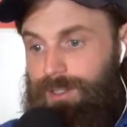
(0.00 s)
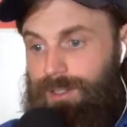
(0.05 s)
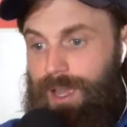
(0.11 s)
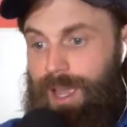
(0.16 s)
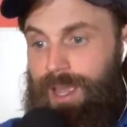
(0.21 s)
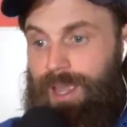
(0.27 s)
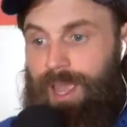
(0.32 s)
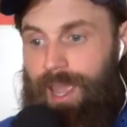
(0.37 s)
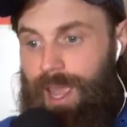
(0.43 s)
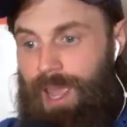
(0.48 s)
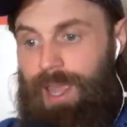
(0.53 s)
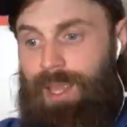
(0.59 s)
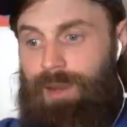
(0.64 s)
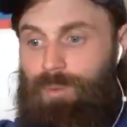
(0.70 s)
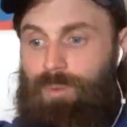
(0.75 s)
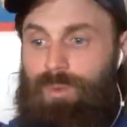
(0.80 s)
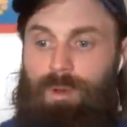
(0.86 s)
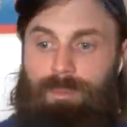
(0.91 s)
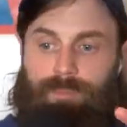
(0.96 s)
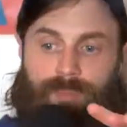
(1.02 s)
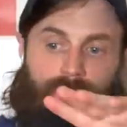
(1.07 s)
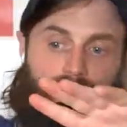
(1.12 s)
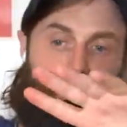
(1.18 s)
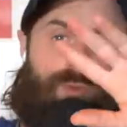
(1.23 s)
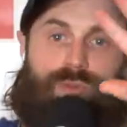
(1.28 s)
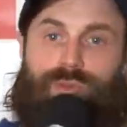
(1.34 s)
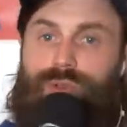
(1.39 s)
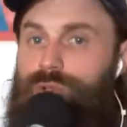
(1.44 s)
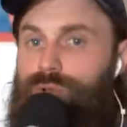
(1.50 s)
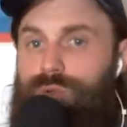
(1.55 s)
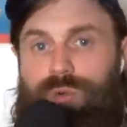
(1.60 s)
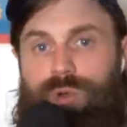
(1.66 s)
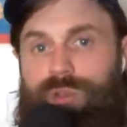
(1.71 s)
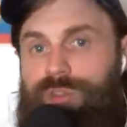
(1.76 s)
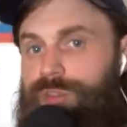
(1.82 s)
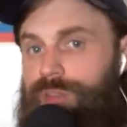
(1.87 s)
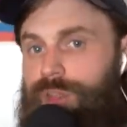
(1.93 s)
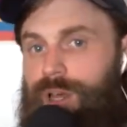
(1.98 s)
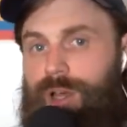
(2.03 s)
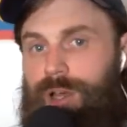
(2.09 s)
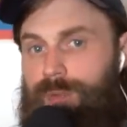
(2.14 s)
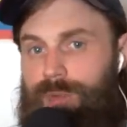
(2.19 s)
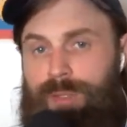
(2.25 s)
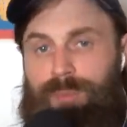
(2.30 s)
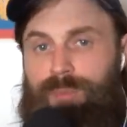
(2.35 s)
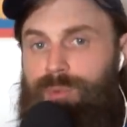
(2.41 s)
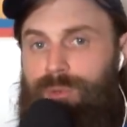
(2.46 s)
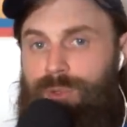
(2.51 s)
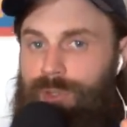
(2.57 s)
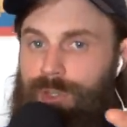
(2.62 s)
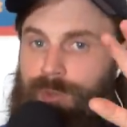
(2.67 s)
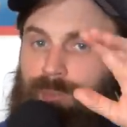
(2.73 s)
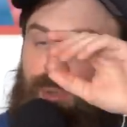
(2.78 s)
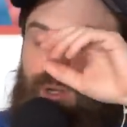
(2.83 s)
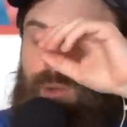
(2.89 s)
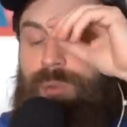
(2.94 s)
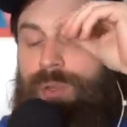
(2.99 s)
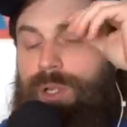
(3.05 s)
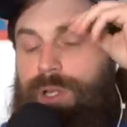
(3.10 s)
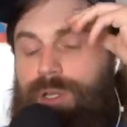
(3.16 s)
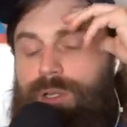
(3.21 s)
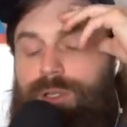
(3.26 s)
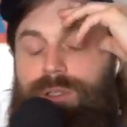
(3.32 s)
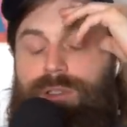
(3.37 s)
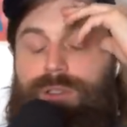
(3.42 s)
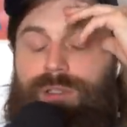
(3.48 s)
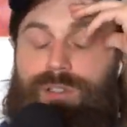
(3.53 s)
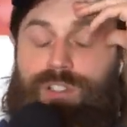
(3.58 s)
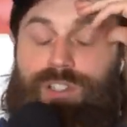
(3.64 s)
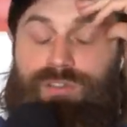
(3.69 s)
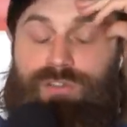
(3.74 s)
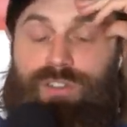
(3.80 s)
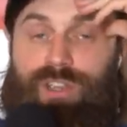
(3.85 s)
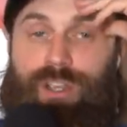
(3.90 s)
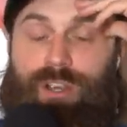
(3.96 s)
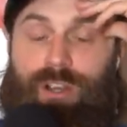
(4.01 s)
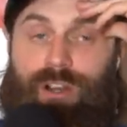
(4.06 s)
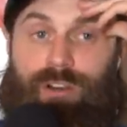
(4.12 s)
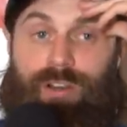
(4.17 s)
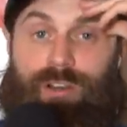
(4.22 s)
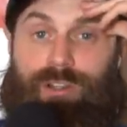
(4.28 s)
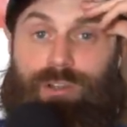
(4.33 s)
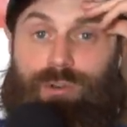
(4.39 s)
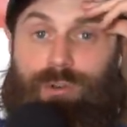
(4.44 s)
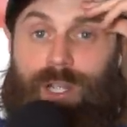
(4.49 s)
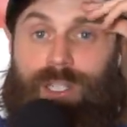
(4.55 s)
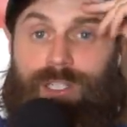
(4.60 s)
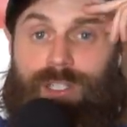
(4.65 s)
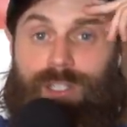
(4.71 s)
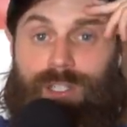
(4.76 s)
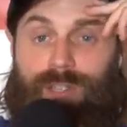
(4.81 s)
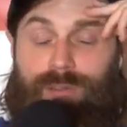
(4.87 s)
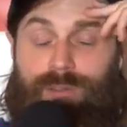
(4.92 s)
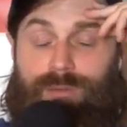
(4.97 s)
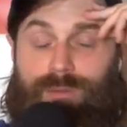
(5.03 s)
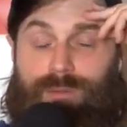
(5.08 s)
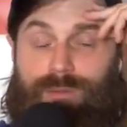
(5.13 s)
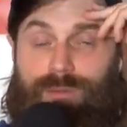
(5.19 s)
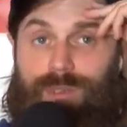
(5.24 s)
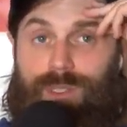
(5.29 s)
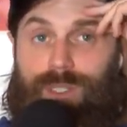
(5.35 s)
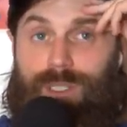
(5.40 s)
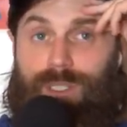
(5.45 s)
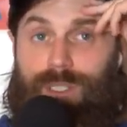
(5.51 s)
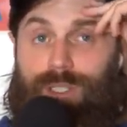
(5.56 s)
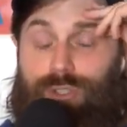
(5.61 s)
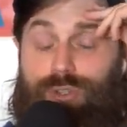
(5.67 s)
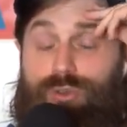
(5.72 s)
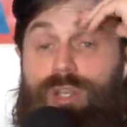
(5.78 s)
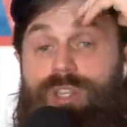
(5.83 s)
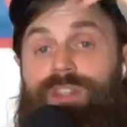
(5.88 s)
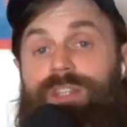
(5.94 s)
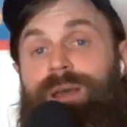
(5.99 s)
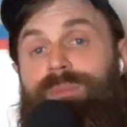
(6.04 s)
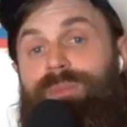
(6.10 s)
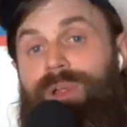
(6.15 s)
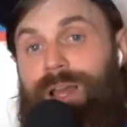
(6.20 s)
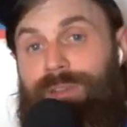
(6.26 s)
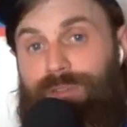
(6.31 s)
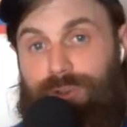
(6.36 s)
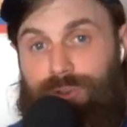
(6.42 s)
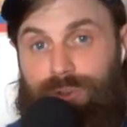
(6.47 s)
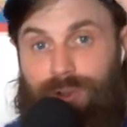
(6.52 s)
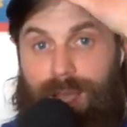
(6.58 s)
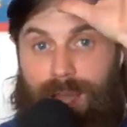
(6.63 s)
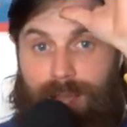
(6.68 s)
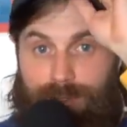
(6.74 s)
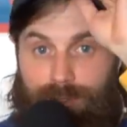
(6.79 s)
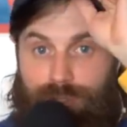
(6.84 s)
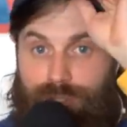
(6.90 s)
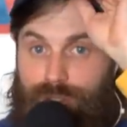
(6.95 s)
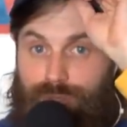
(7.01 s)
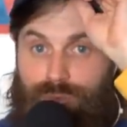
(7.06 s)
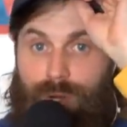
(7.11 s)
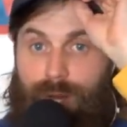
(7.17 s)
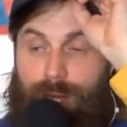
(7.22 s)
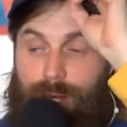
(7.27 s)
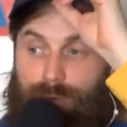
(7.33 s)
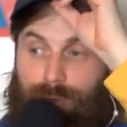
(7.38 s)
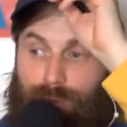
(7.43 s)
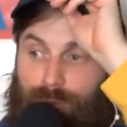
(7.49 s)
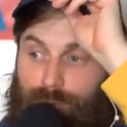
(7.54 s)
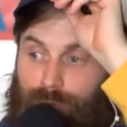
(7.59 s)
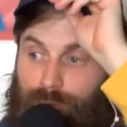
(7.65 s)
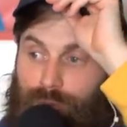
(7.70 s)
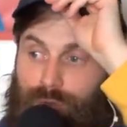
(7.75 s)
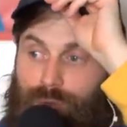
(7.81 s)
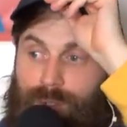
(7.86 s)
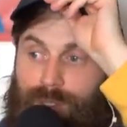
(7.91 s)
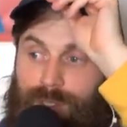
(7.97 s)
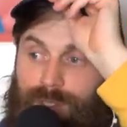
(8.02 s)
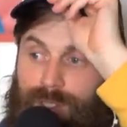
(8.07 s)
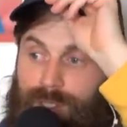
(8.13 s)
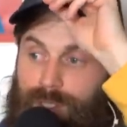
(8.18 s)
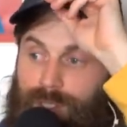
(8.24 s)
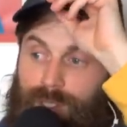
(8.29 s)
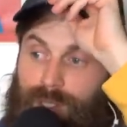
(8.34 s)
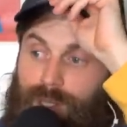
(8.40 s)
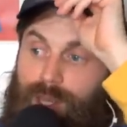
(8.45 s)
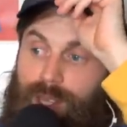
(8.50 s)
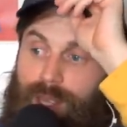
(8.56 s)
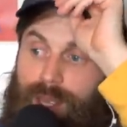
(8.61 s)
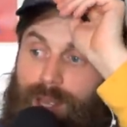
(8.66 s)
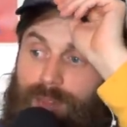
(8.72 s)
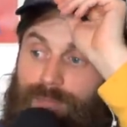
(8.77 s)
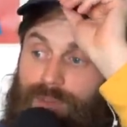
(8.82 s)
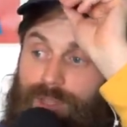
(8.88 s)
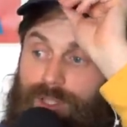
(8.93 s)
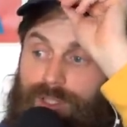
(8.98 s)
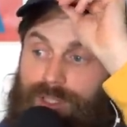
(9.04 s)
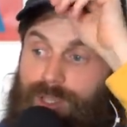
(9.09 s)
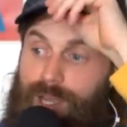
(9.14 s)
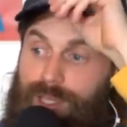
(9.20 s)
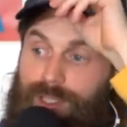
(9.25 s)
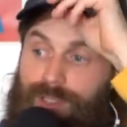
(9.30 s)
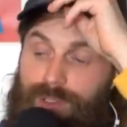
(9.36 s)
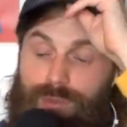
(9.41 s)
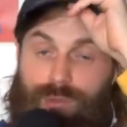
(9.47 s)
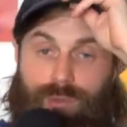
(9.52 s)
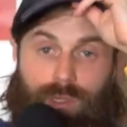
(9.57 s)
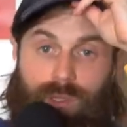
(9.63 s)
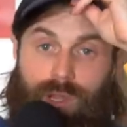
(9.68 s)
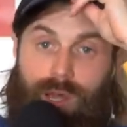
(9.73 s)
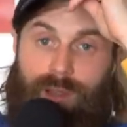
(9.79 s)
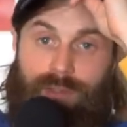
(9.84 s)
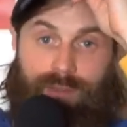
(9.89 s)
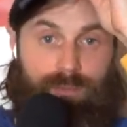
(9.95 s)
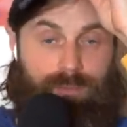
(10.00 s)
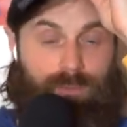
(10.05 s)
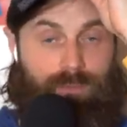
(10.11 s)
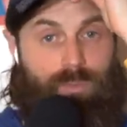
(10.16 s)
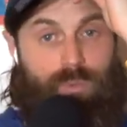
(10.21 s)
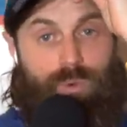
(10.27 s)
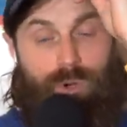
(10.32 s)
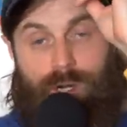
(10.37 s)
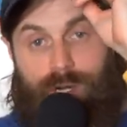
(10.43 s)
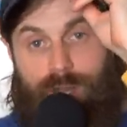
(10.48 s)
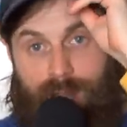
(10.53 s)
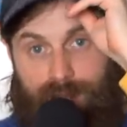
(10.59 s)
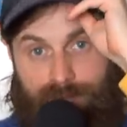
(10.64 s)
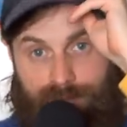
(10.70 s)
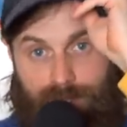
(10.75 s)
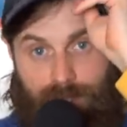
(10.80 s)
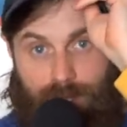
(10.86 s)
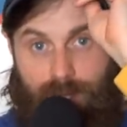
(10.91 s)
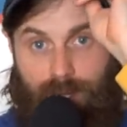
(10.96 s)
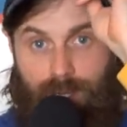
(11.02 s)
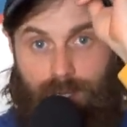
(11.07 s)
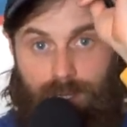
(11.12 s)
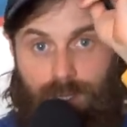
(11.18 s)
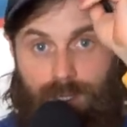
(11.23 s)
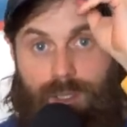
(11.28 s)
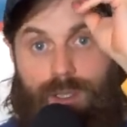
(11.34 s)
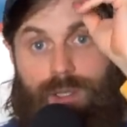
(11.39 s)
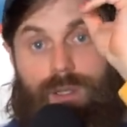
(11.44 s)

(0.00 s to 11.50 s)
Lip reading: hate what people do with people in the public sphere and treat them like they're not just regular old humans. And this ties into a lot of the work I've done